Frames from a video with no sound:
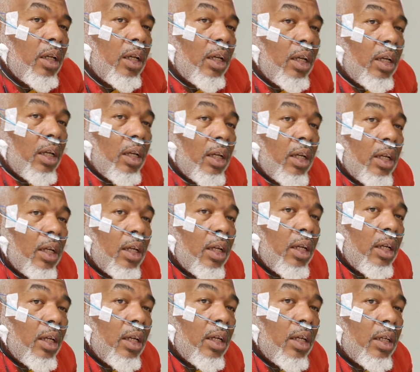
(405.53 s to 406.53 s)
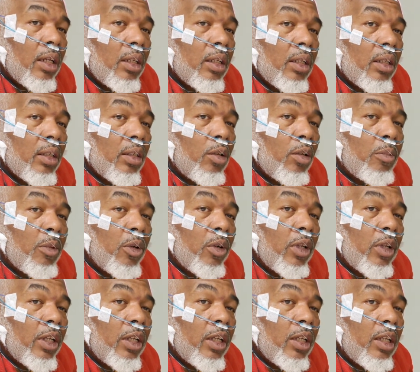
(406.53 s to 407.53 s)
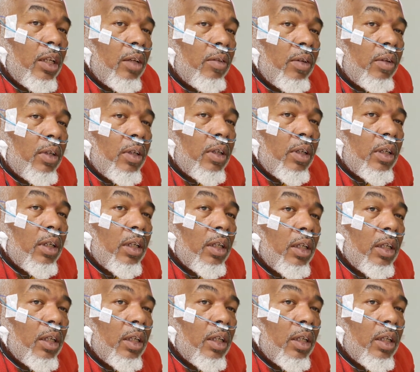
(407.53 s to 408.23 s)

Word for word: Uh, no more than I didn't give it to.